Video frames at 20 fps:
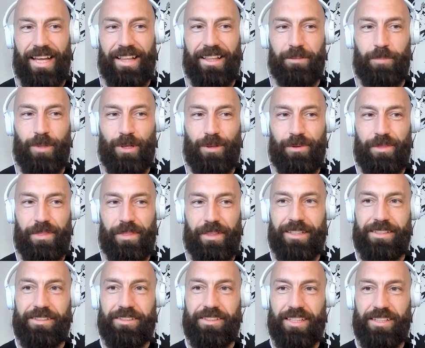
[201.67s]
And they're both
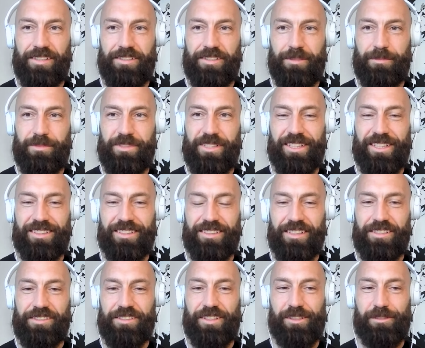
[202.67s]
systems that
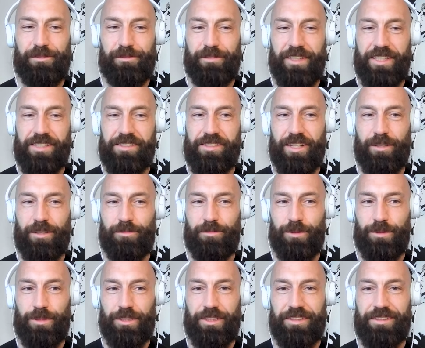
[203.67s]
exist on a fixed set of
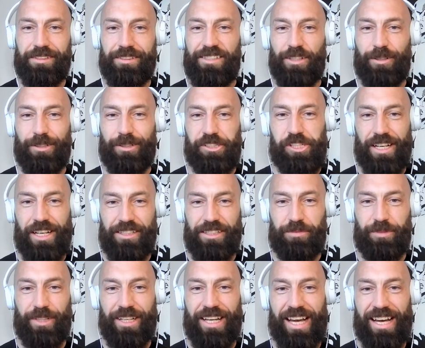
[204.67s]
rules. So in
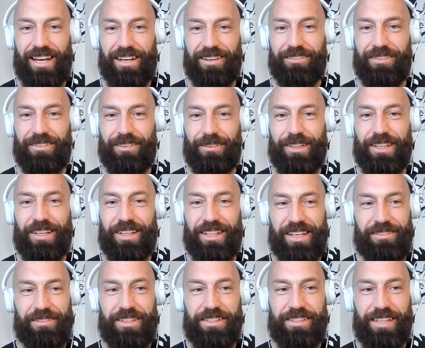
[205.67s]
chess, we have we all
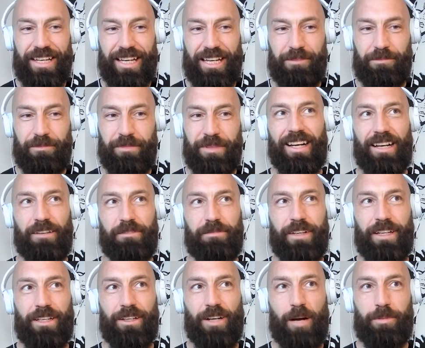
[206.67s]
have the same, a
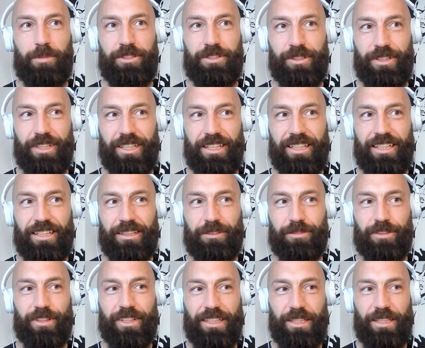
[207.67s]
fair opportunity
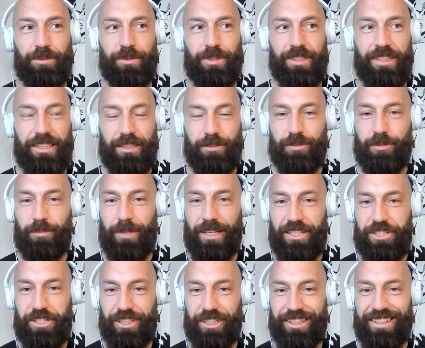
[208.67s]
for the equal
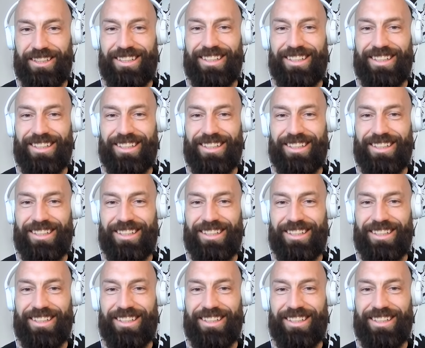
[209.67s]
information,